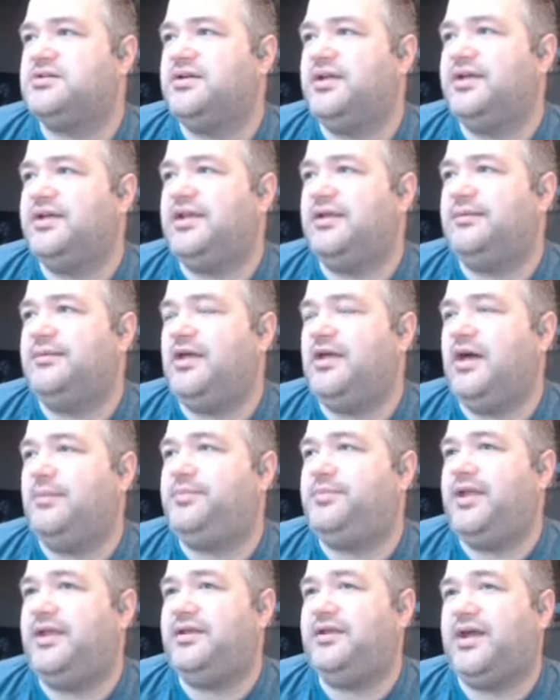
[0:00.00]
and
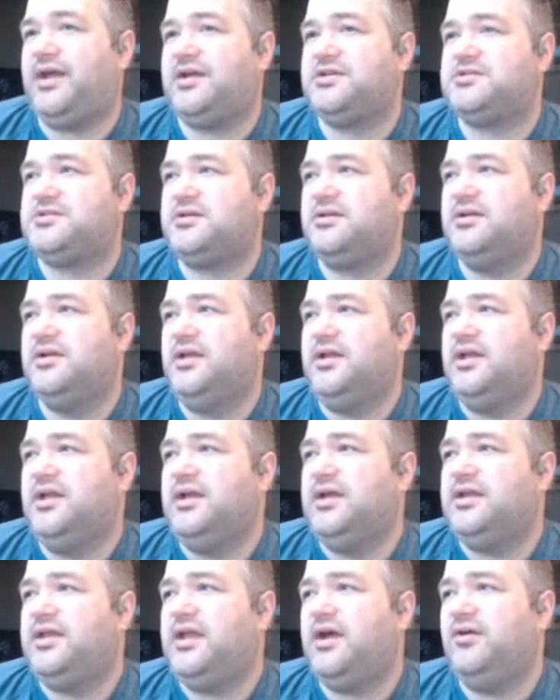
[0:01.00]
update texture.
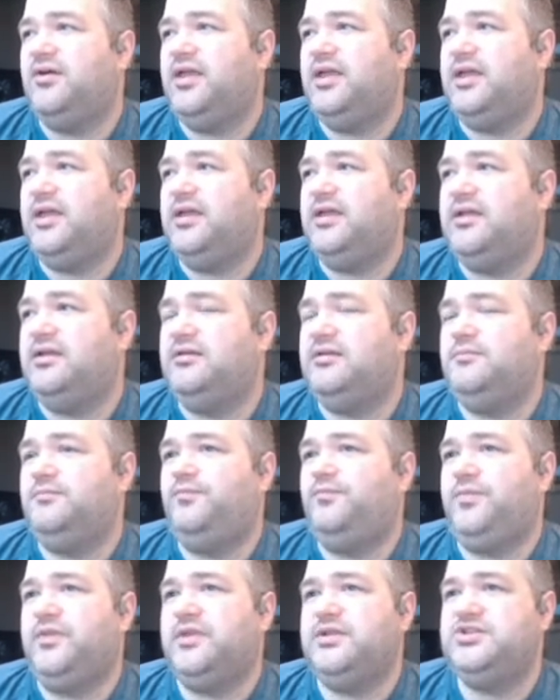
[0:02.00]
Now
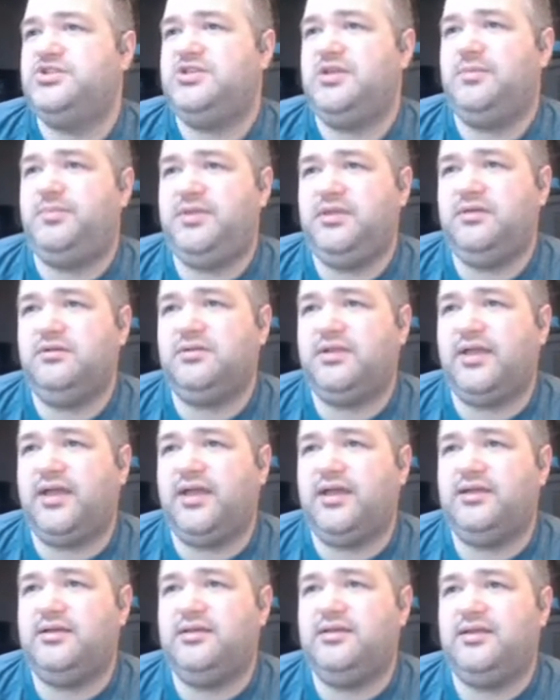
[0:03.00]
in GPU
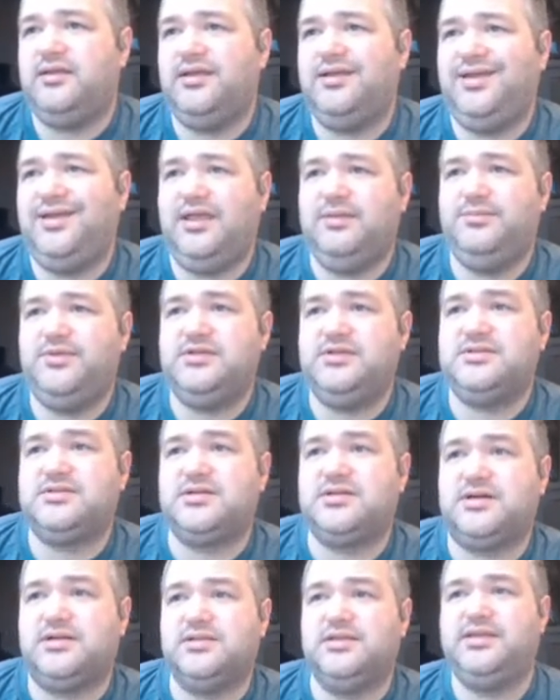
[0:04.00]
land, an image is
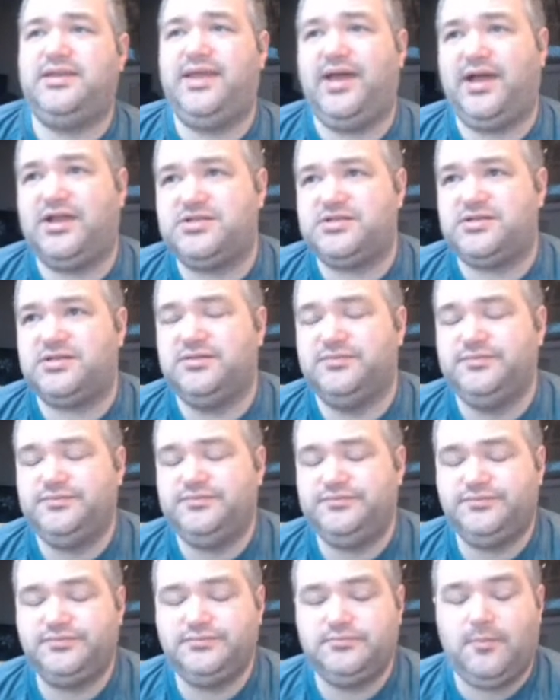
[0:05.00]
called a texture.
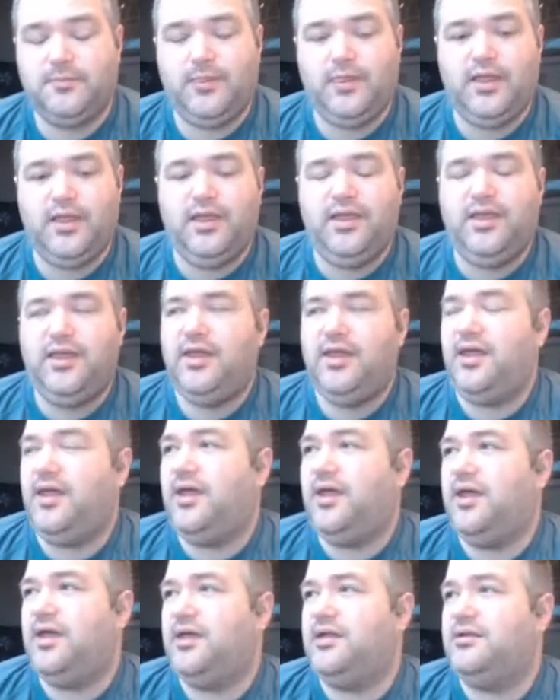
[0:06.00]

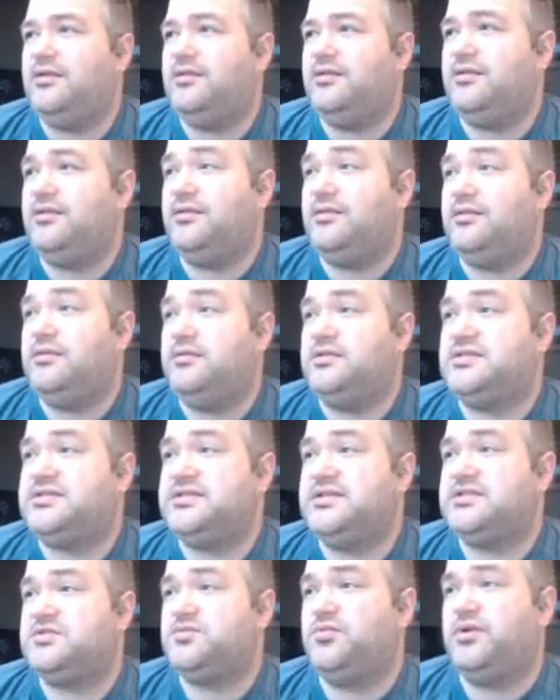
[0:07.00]
And
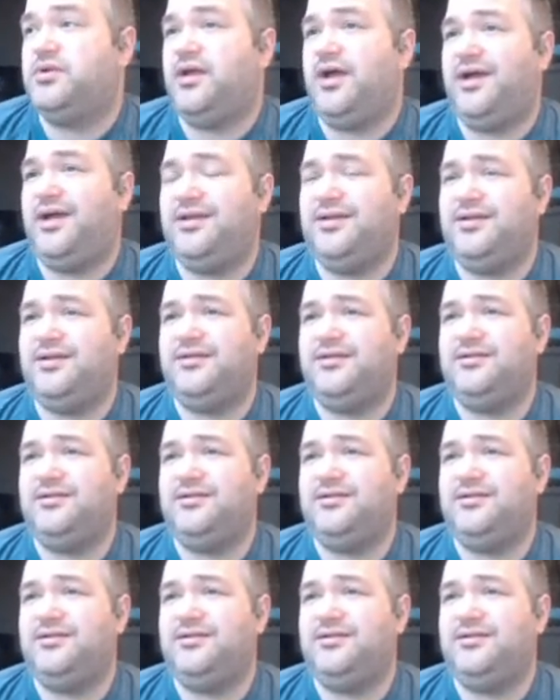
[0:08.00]
since we're not